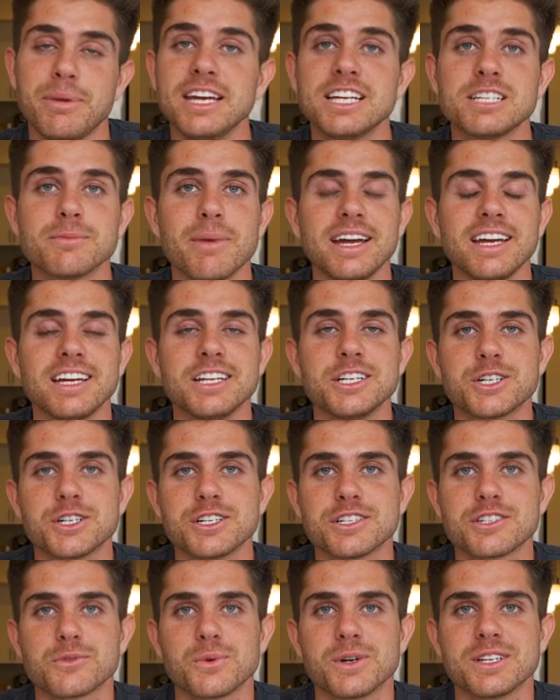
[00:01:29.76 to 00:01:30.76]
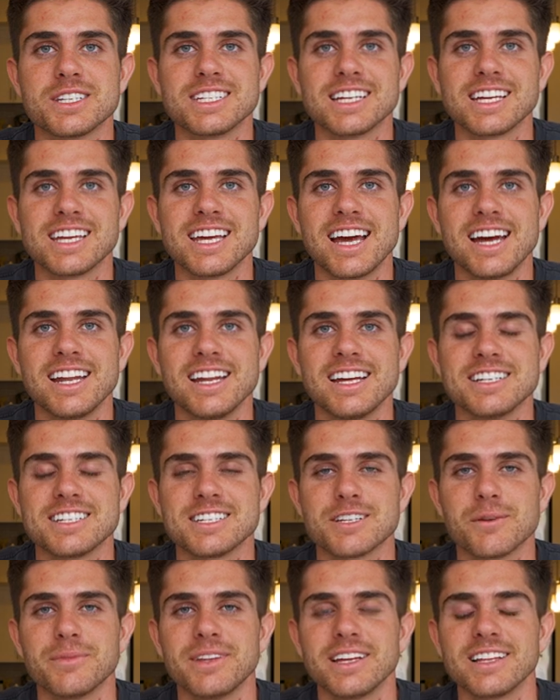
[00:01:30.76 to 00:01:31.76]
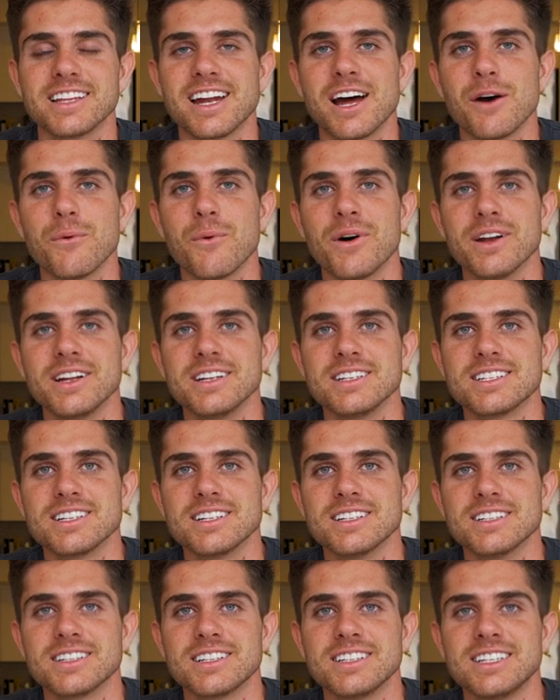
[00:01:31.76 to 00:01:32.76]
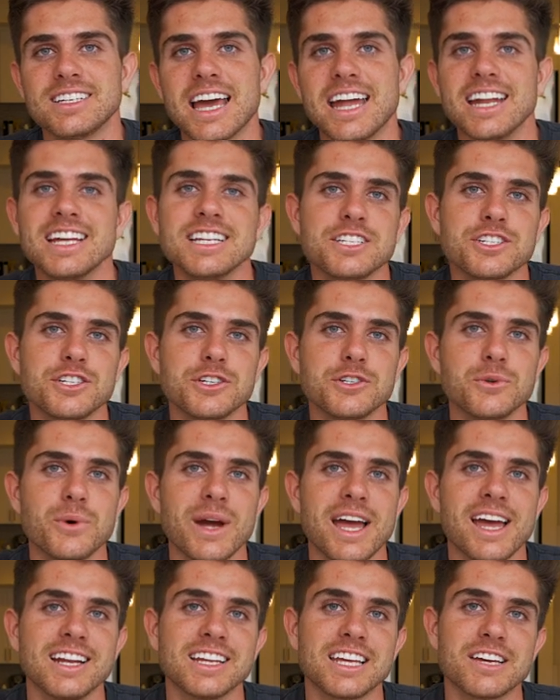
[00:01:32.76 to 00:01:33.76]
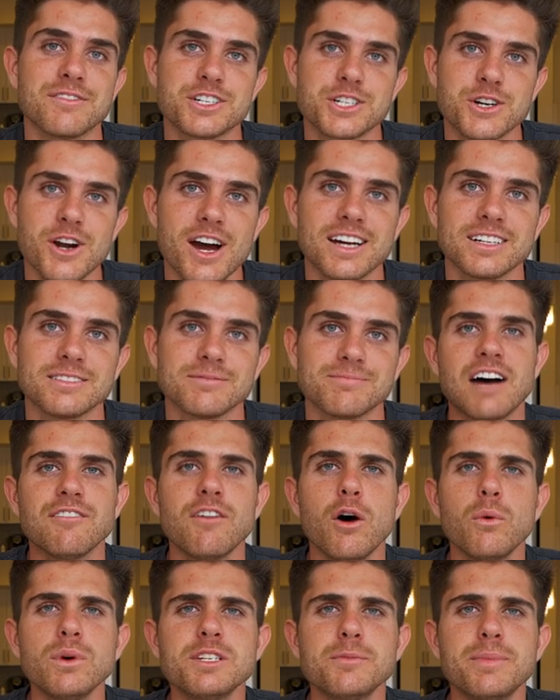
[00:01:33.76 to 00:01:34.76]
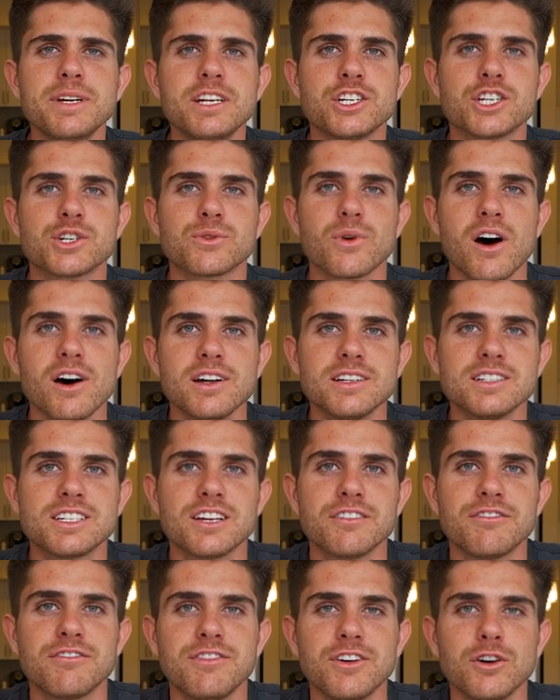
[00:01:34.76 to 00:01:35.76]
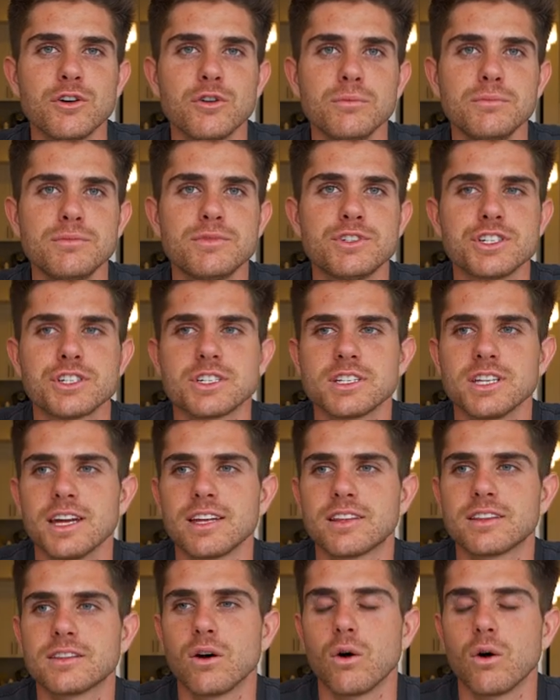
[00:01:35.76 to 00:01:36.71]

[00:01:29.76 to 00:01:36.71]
piqued my interest once again and something that I wanted to get into and give a try. I've always been drawn to film, just like